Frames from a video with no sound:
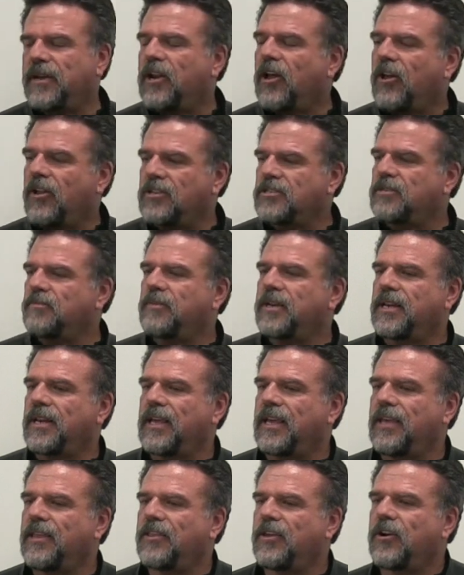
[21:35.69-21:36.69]
But
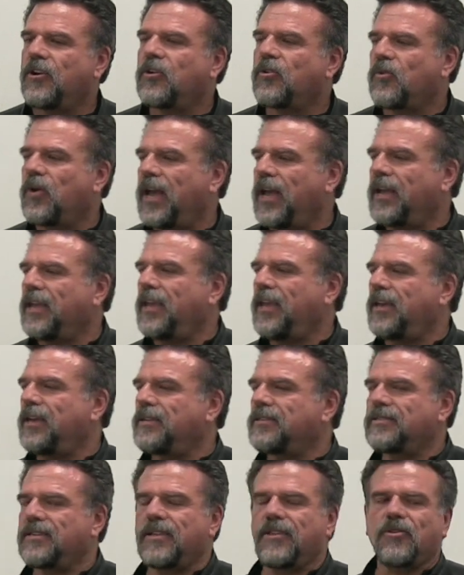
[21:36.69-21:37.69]
ultimately, their
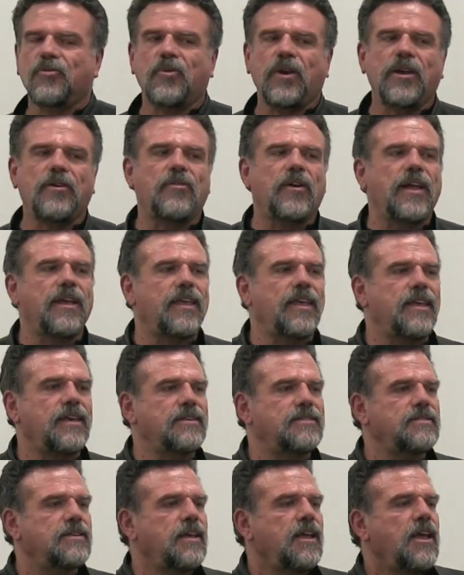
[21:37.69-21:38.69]
grandkids and the great
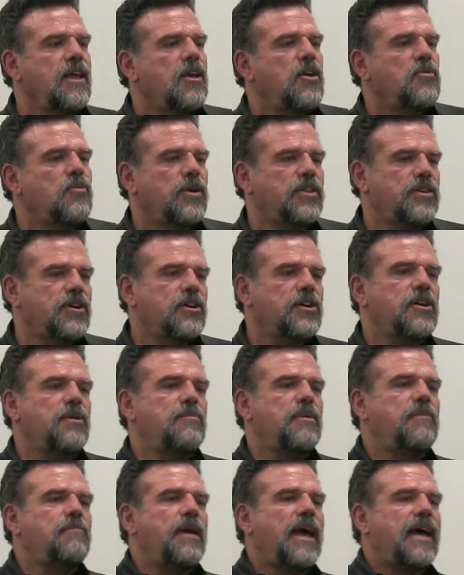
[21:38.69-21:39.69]
grandkids, what they're going
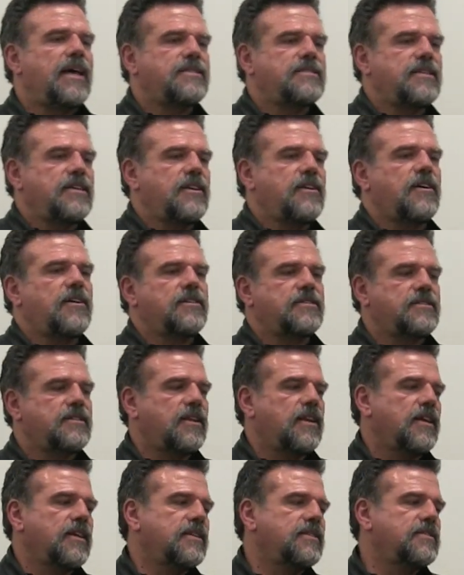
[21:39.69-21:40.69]
to be passing on is
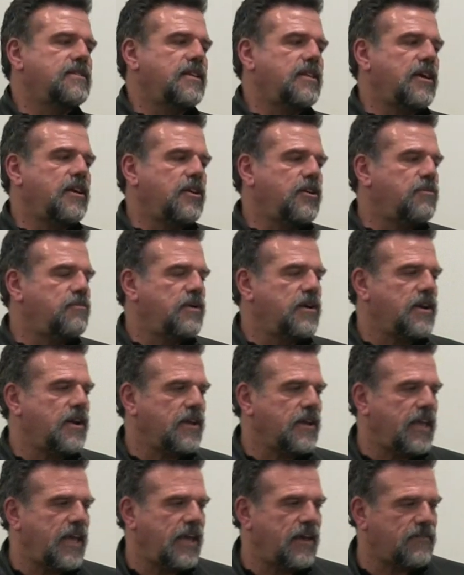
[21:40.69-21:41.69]
the legacy that you put
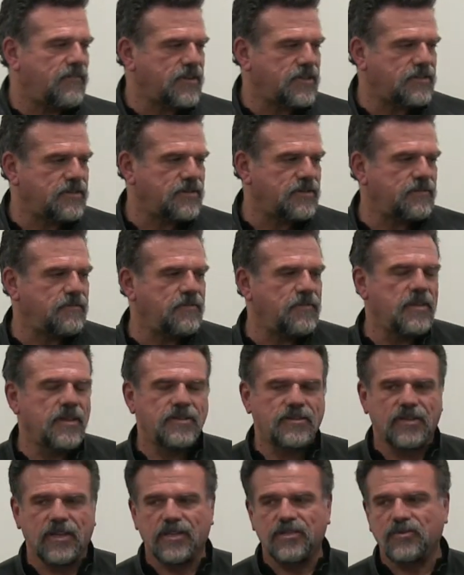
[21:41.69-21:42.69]
on canvas.
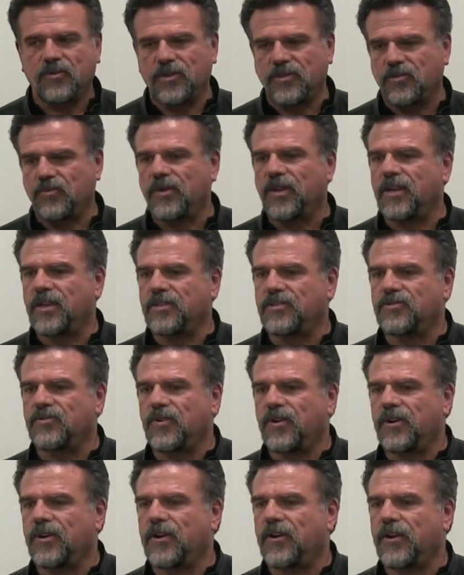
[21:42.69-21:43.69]
So that's what's really
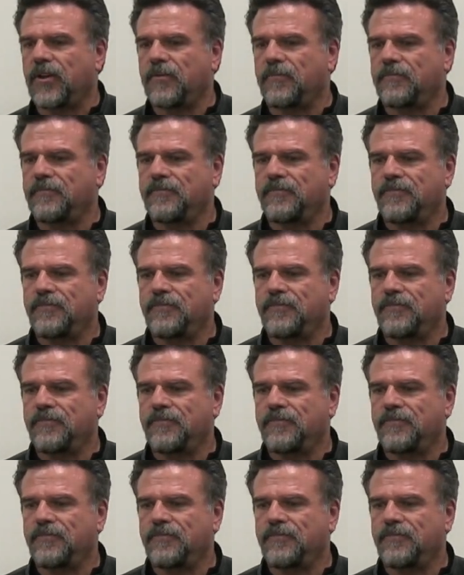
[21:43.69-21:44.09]
extraordinary.